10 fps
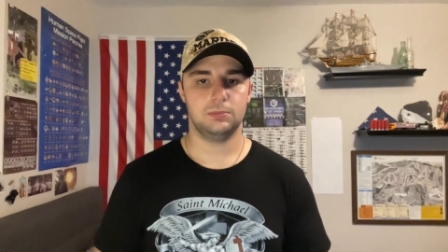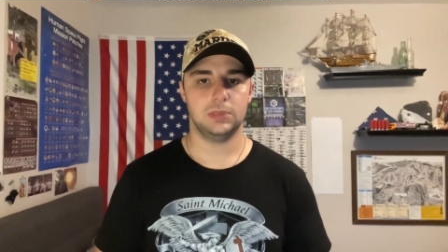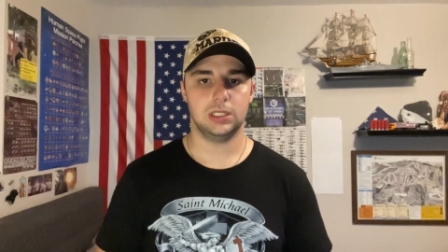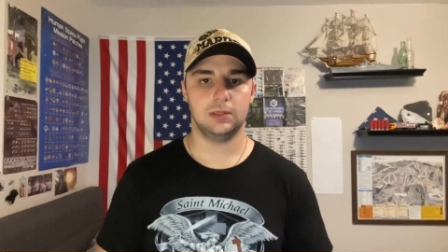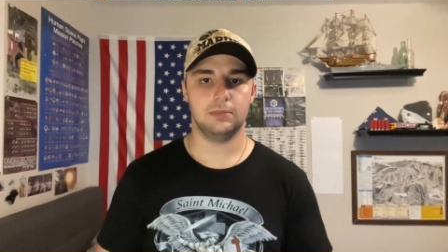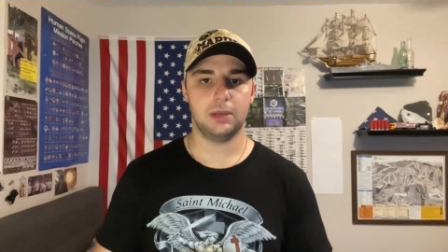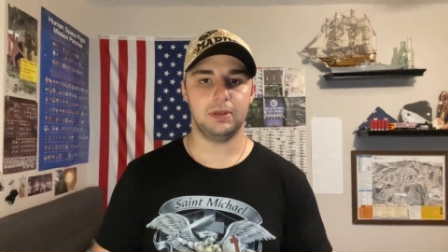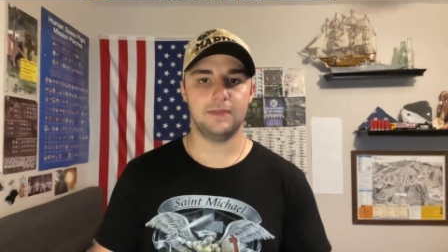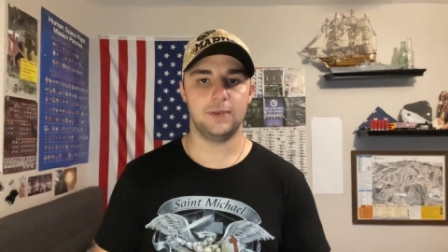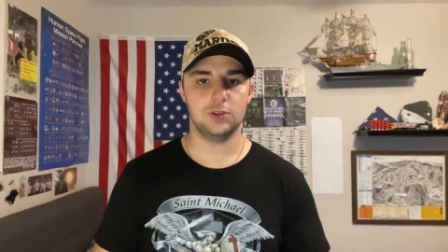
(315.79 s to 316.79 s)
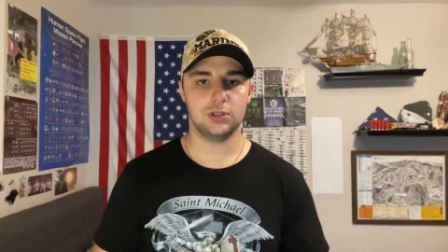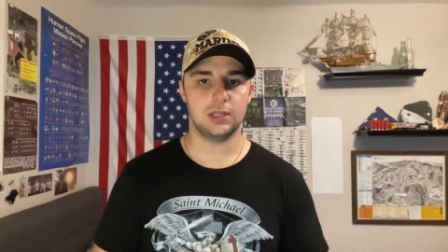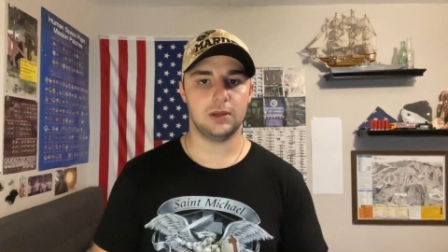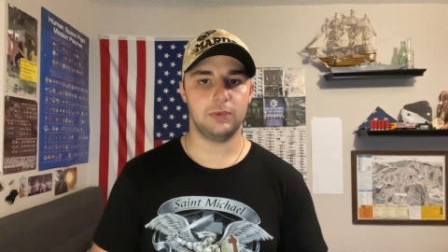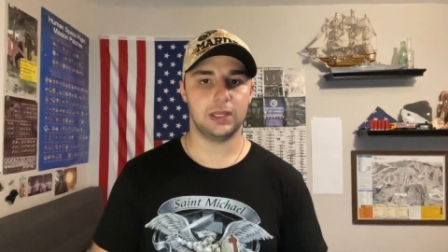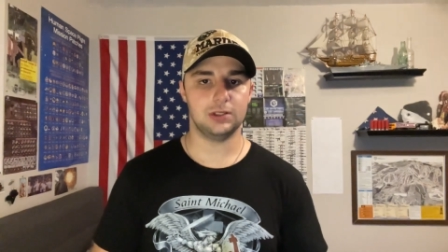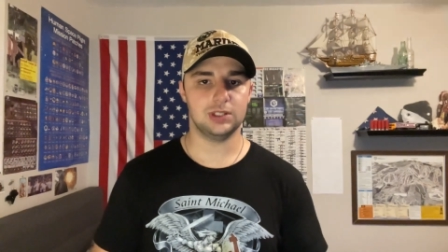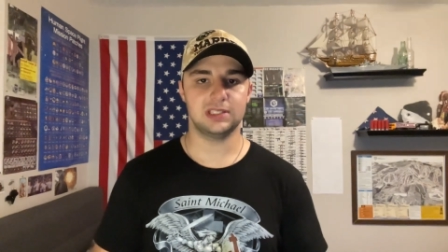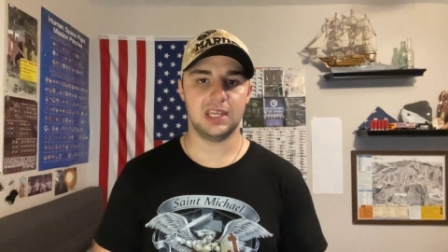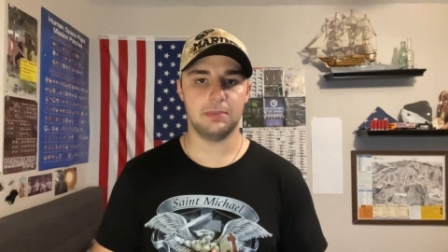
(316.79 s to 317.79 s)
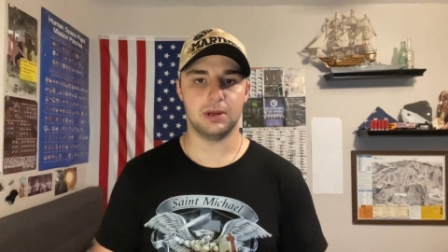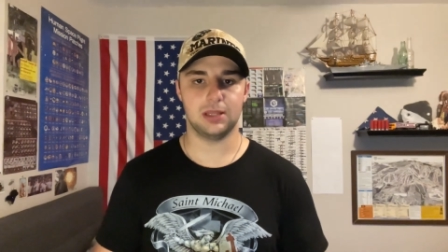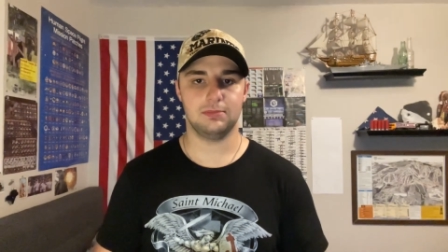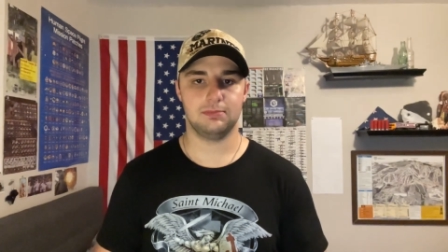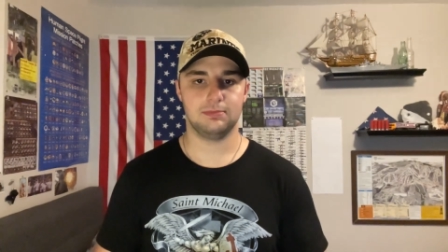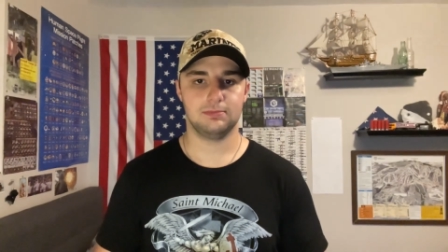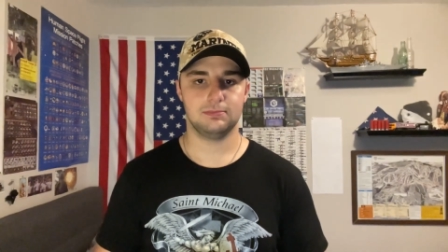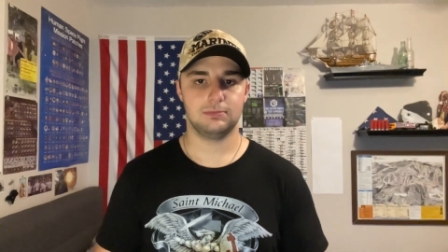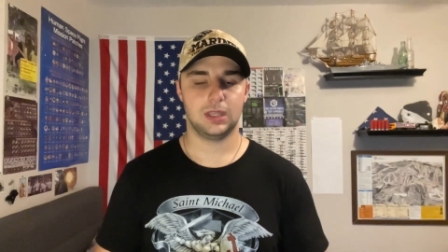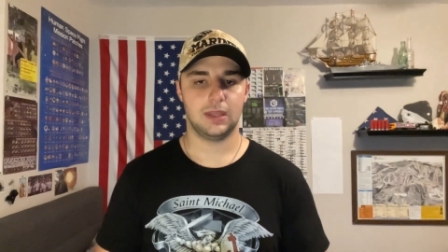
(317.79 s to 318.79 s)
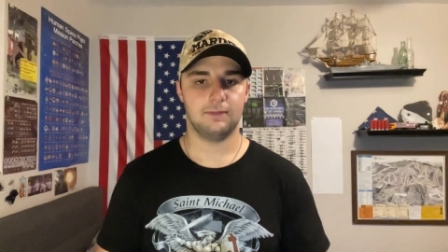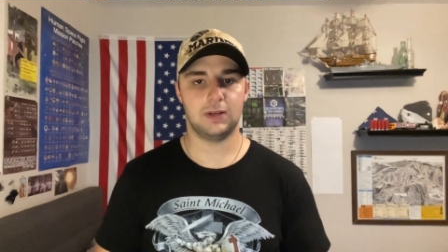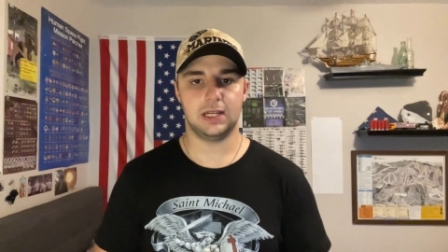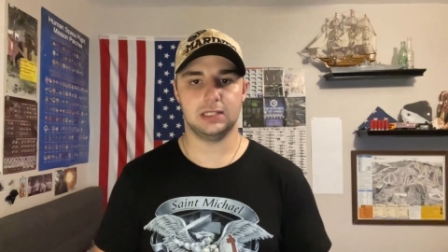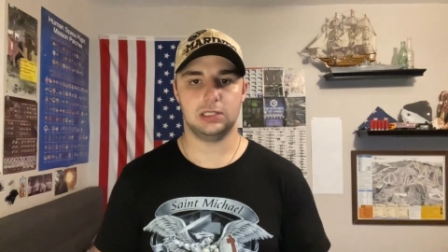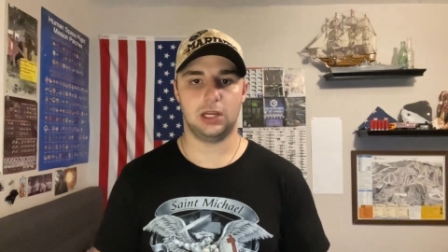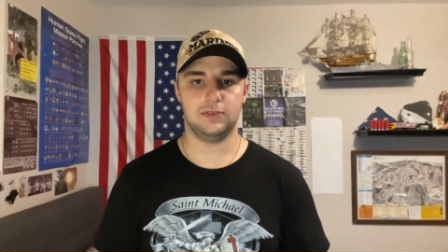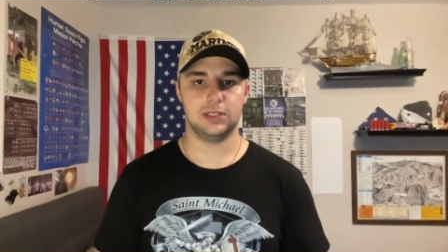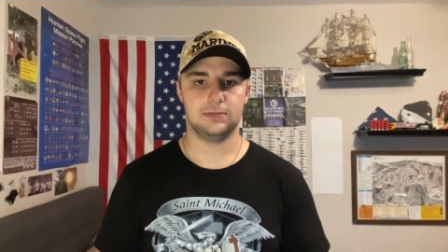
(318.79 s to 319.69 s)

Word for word: And maybe in the future that we can just keep it for Airsoft.